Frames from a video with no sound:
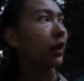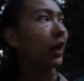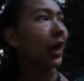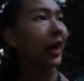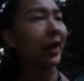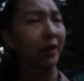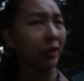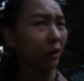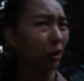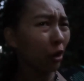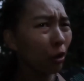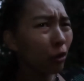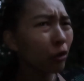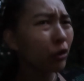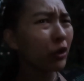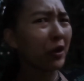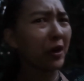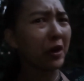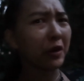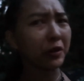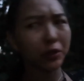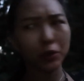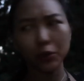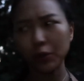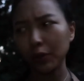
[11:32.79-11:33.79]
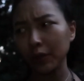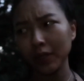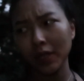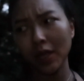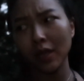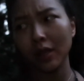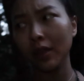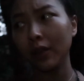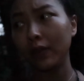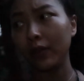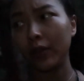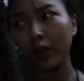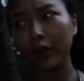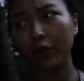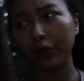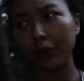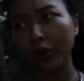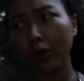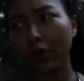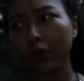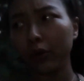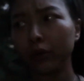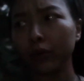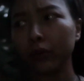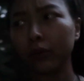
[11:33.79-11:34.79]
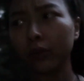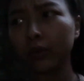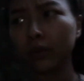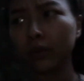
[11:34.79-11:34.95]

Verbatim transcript: I know there are squirrels that live here though.